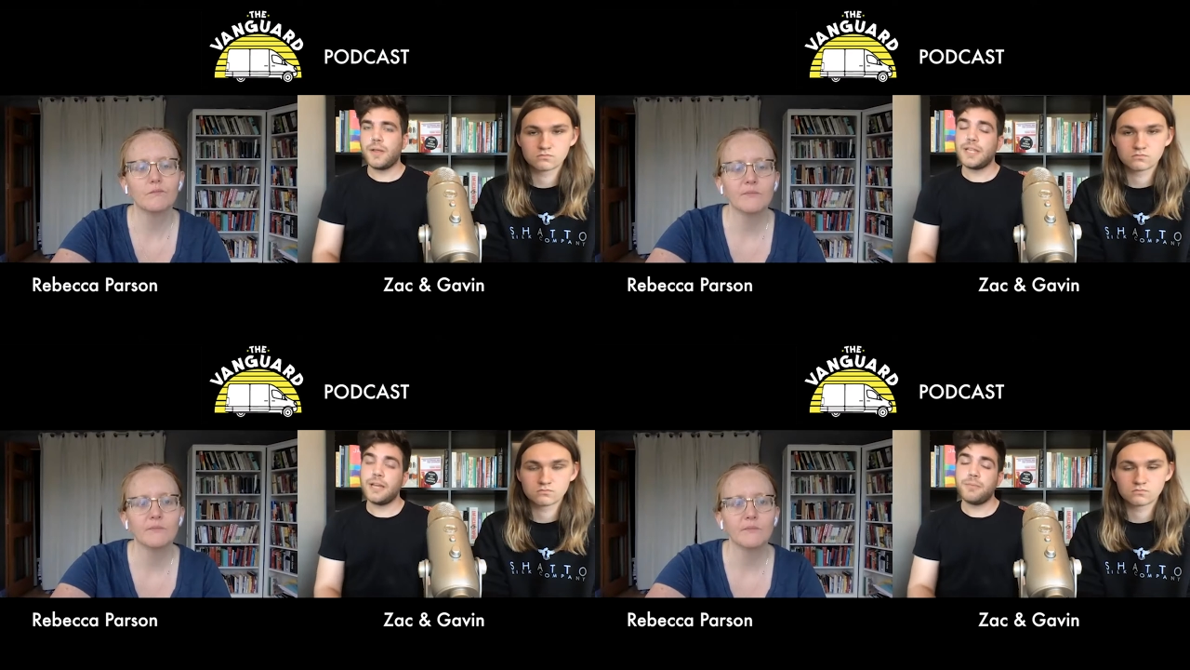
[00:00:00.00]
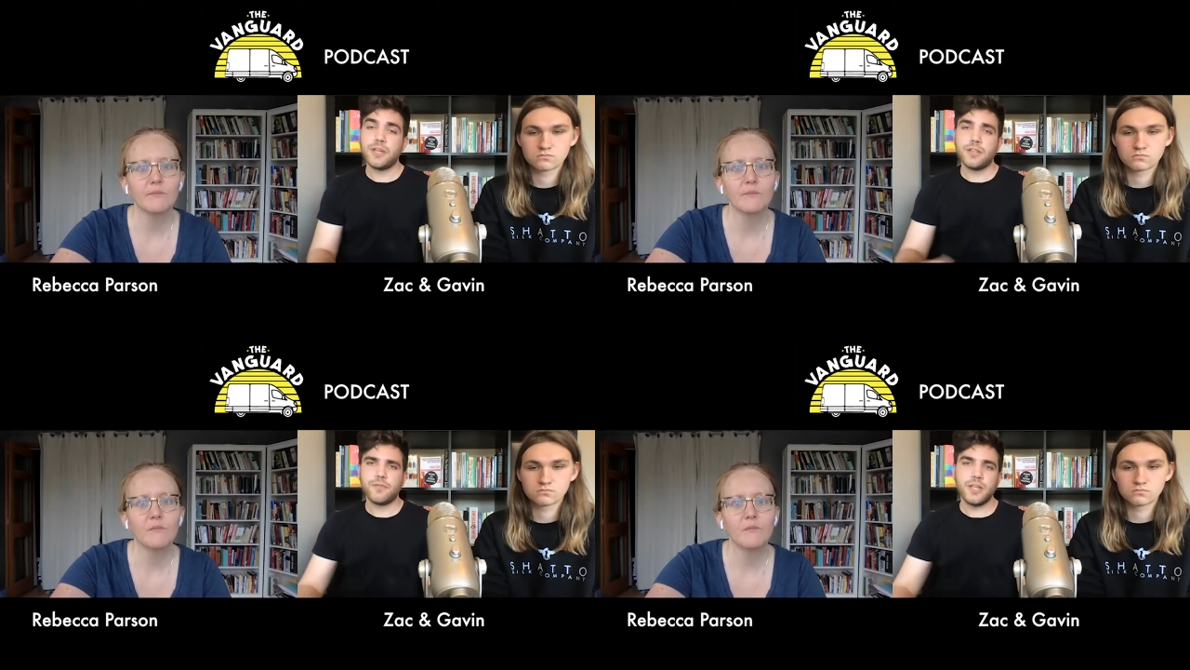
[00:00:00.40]
Speaker 1: like that,
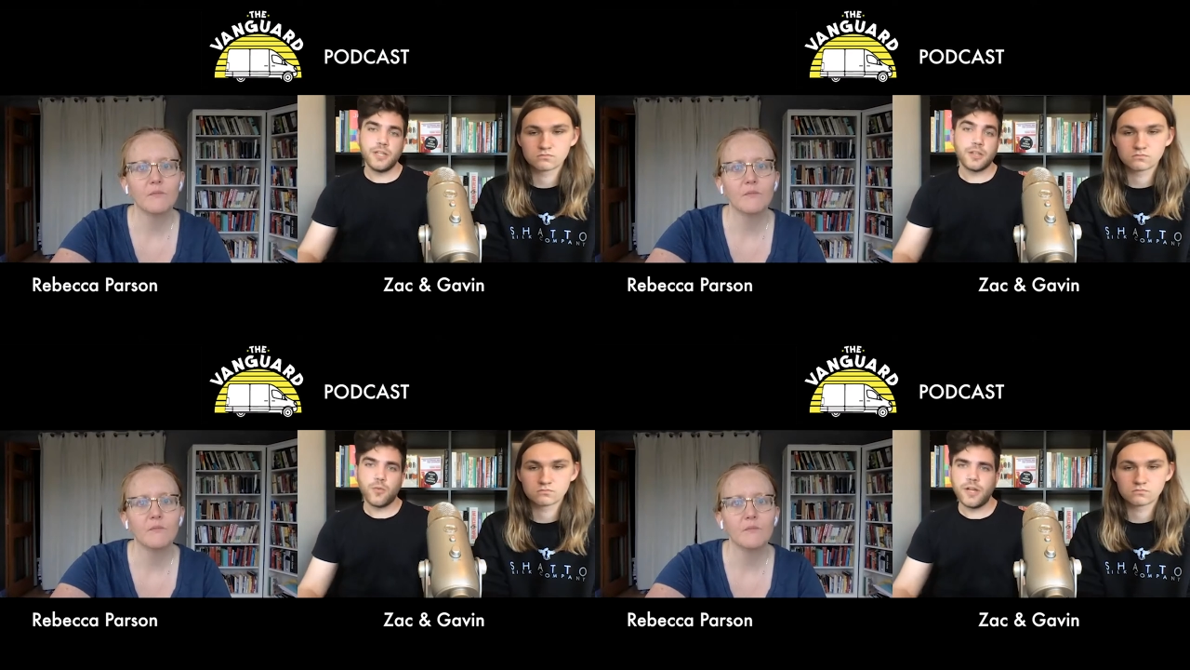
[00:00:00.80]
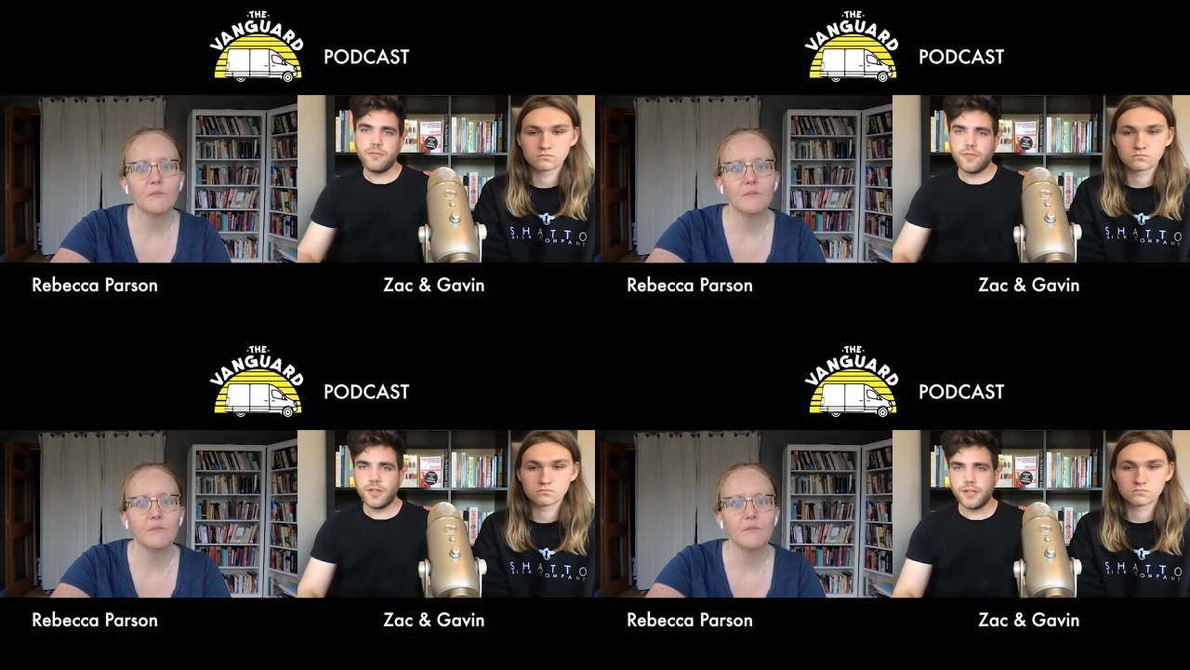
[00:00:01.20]
because it is
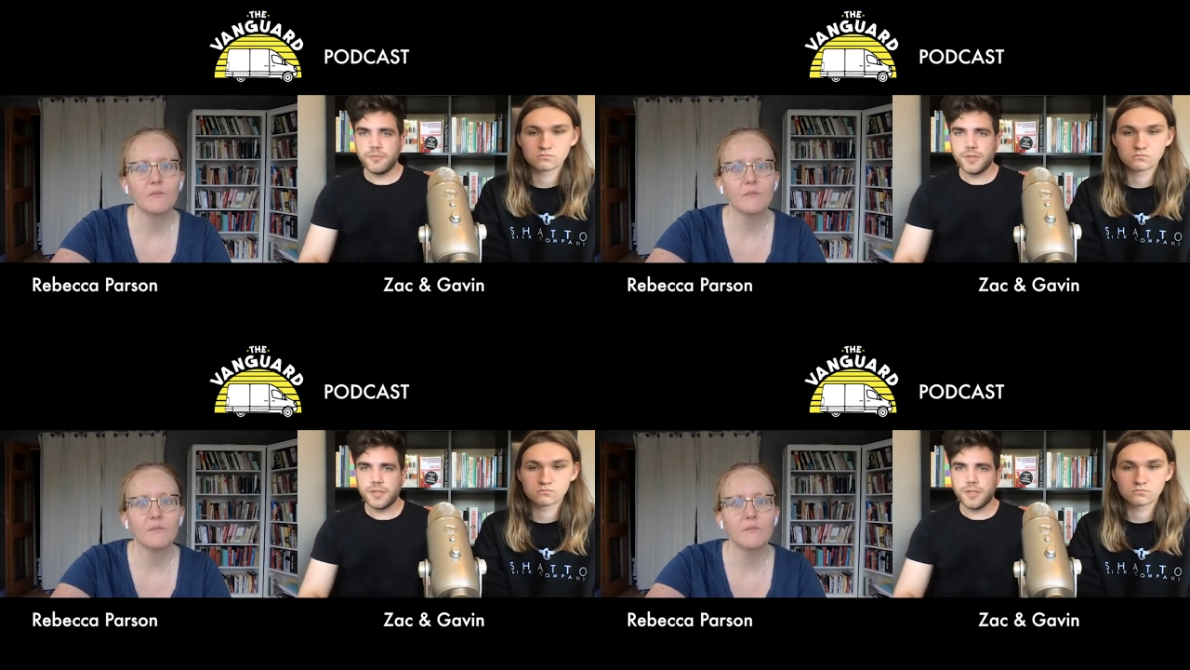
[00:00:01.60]
quite frankly